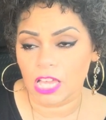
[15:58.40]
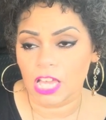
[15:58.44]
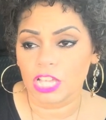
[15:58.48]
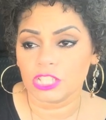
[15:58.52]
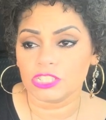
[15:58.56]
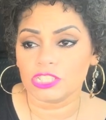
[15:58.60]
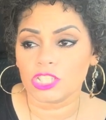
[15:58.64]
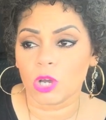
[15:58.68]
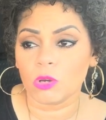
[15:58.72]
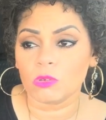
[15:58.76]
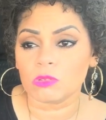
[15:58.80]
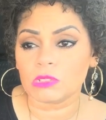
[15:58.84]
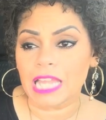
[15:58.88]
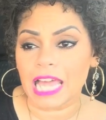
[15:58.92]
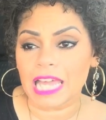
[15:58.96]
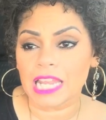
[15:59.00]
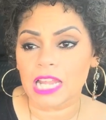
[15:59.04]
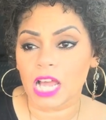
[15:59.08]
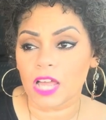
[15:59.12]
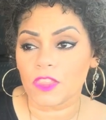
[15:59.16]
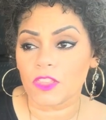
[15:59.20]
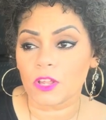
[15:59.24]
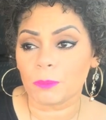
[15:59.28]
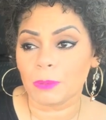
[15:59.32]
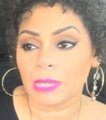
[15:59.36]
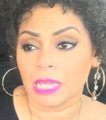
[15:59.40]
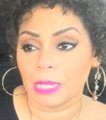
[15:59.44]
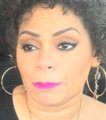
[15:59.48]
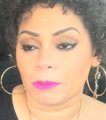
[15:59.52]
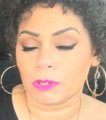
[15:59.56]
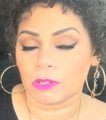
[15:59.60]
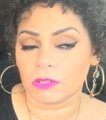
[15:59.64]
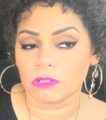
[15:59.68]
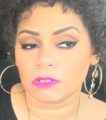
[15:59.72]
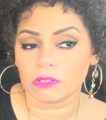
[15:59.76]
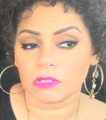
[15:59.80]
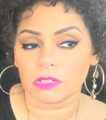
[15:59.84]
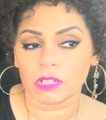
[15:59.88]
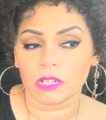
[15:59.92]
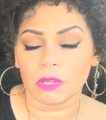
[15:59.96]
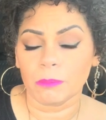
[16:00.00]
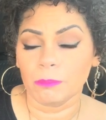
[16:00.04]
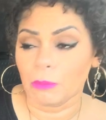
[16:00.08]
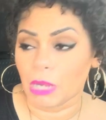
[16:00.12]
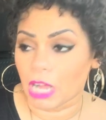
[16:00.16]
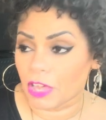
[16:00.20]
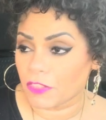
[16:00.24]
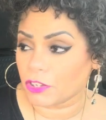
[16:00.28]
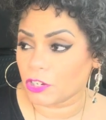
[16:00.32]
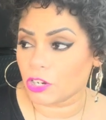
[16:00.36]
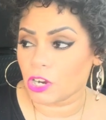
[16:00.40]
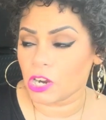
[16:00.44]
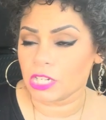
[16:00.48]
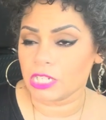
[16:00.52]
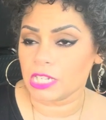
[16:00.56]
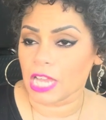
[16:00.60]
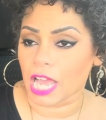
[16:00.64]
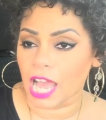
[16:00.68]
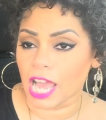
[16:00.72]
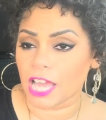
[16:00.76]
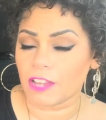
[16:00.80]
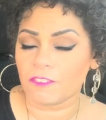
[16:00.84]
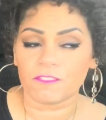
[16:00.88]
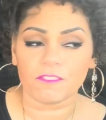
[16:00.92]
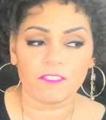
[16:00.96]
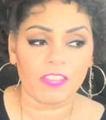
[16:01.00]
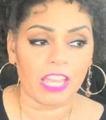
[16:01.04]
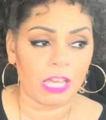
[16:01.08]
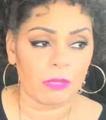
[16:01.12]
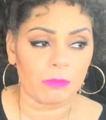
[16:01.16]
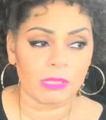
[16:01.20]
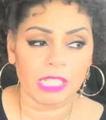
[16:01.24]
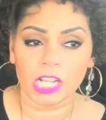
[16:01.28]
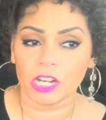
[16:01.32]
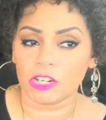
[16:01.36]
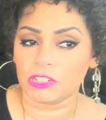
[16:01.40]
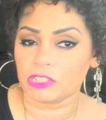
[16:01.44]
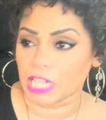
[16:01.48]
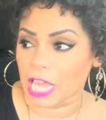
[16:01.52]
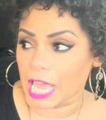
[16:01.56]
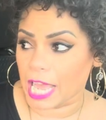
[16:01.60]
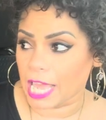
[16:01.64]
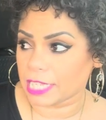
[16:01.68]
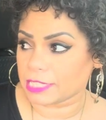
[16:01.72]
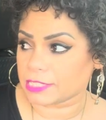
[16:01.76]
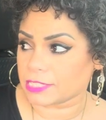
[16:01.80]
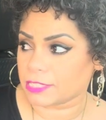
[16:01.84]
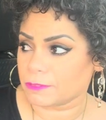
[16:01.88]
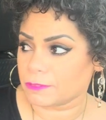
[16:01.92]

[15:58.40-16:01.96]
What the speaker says: Don't let other people, mother or not, family or not,